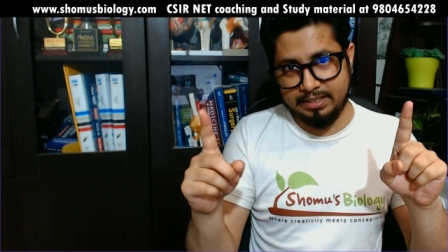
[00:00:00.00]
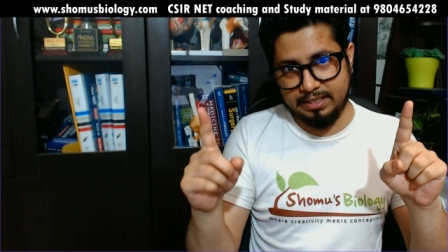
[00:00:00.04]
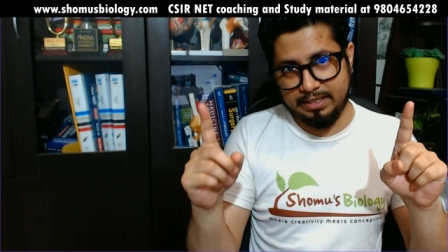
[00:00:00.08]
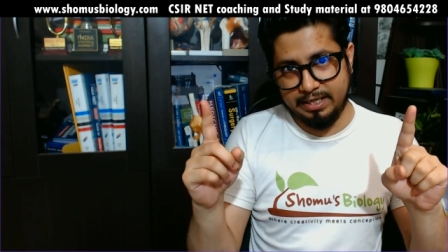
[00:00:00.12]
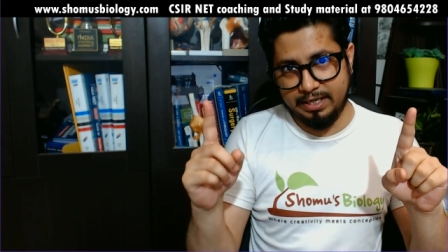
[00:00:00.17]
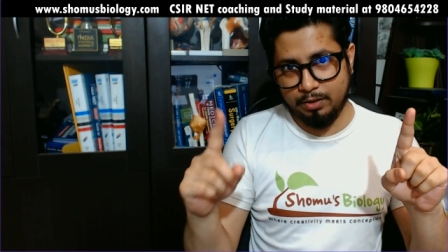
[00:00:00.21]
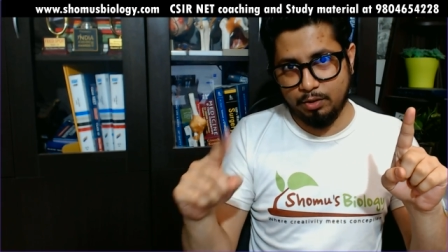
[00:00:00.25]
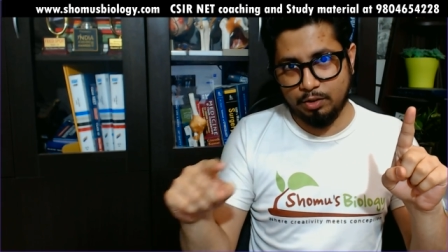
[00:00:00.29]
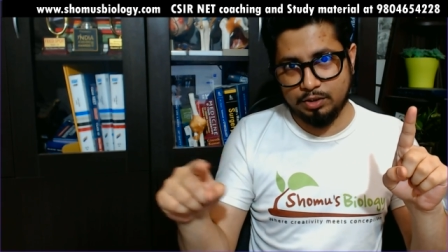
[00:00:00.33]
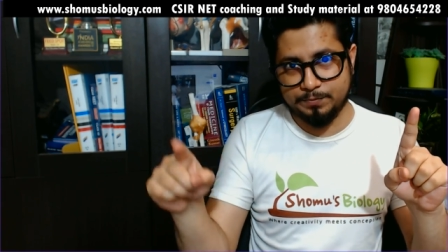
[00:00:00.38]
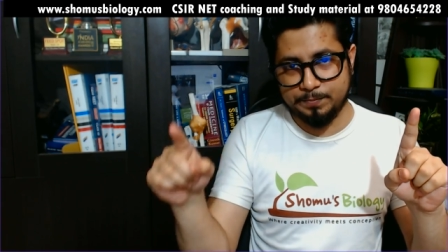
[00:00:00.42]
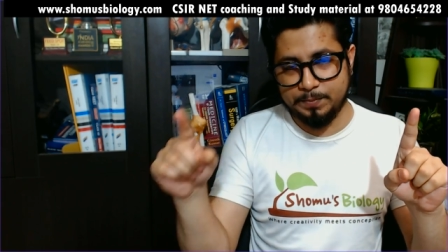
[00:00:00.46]
and
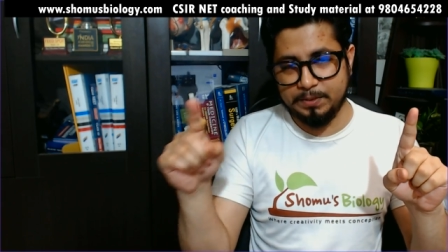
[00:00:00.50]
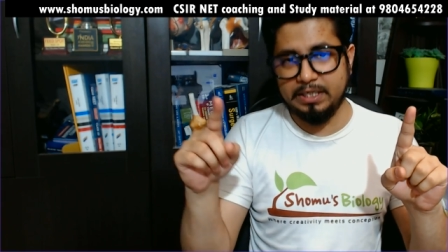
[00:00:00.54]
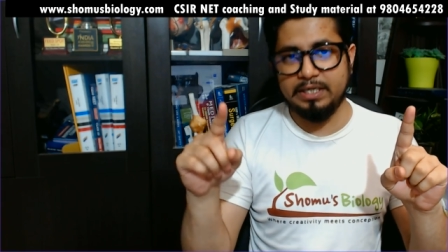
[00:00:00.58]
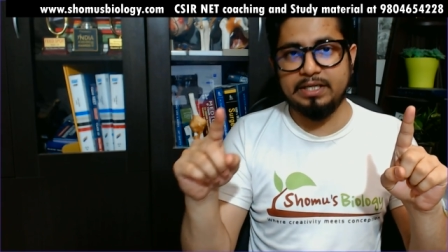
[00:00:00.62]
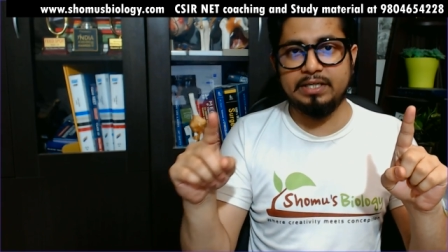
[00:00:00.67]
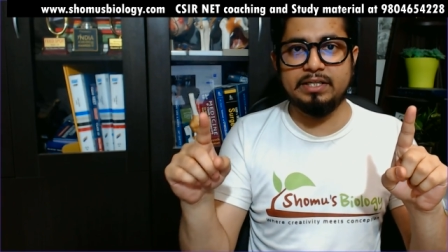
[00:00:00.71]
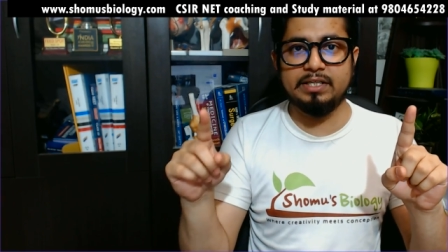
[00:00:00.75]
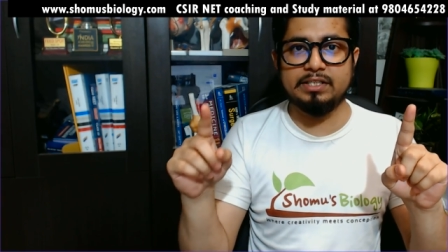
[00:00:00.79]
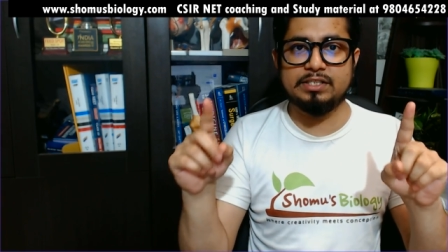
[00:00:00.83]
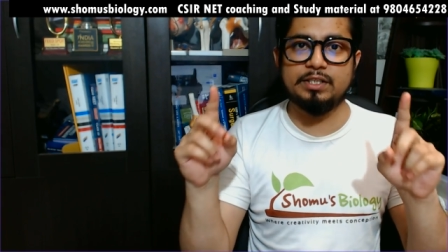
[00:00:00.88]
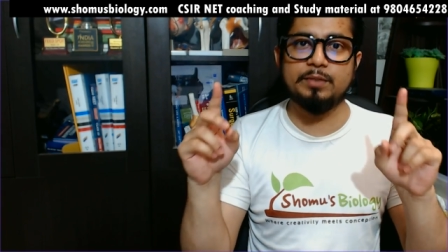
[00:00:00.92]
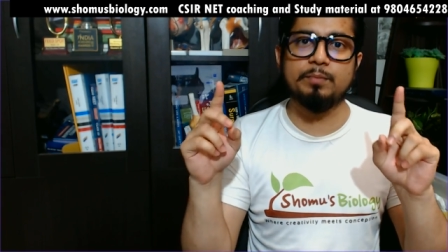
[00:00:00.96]
hospital
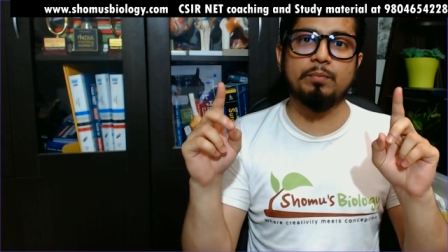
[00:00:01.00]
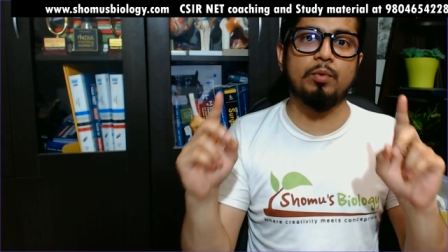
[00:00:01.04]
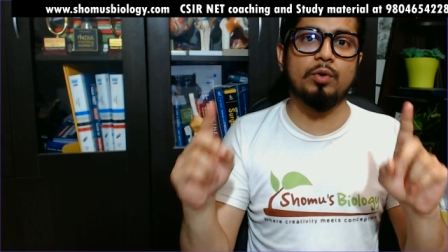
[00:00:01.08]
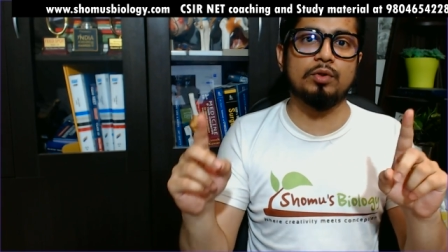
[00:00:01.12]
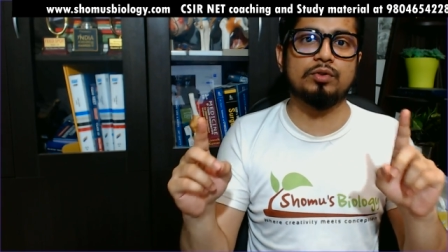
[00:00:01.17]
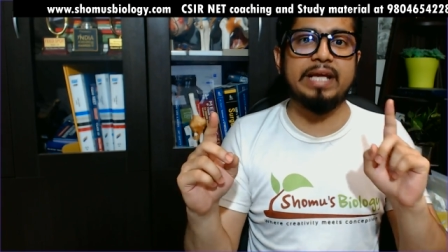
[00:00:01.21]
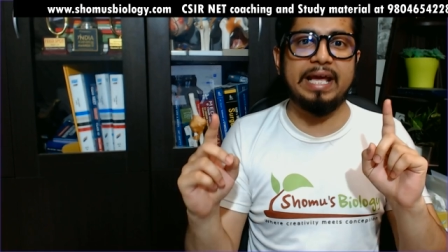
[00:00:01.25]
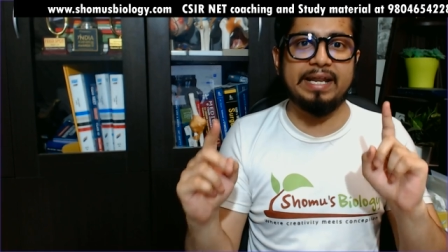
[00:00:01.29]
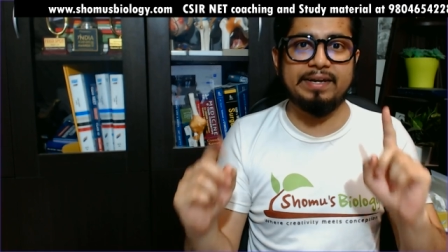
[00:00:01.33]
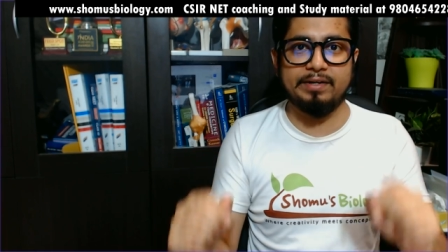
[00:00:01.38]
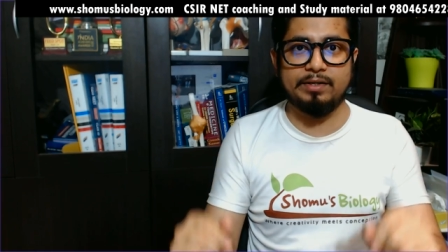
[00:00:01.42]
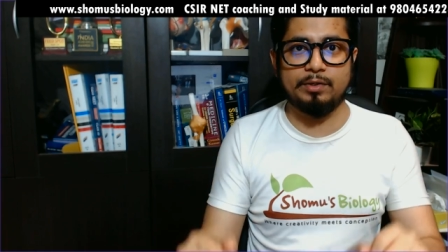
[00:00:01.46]
industry both
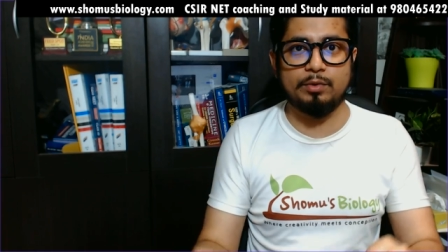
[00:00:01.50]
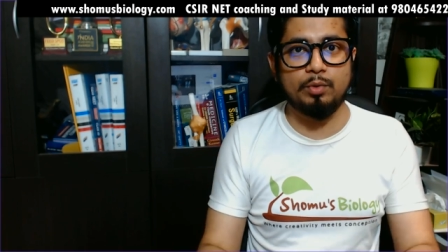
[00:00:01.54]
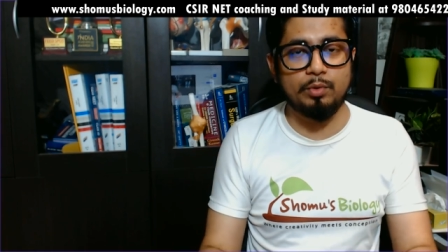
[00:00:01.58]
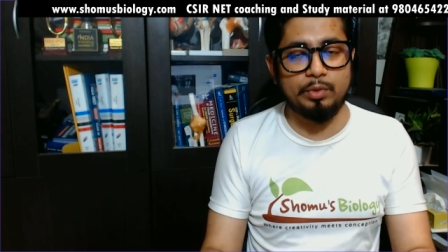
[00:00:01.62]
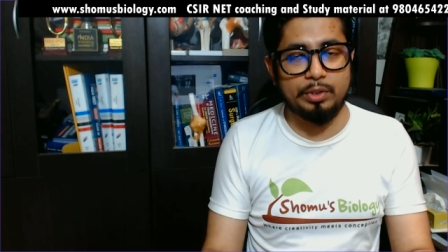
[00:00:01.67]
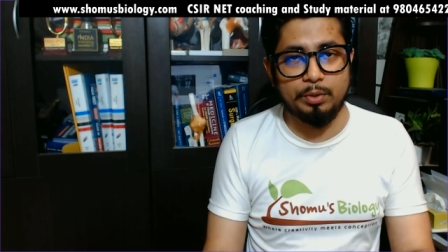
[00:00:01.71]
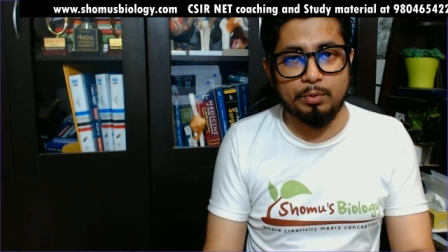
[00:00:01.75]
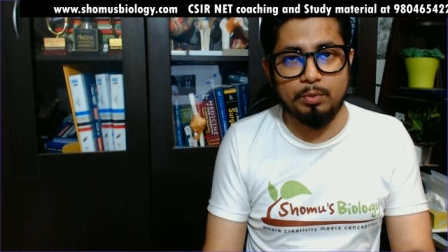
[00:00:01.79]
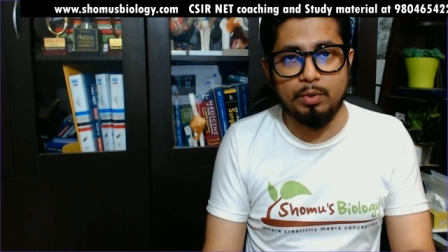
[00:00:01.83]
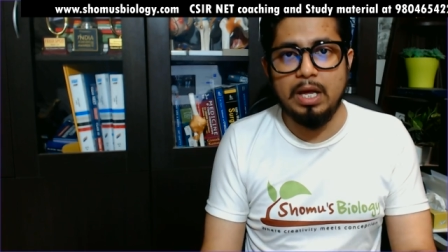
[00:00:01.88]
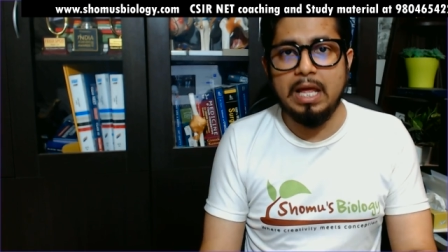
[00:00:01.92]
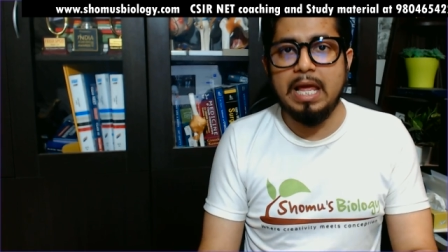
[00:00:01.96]
can recruit you.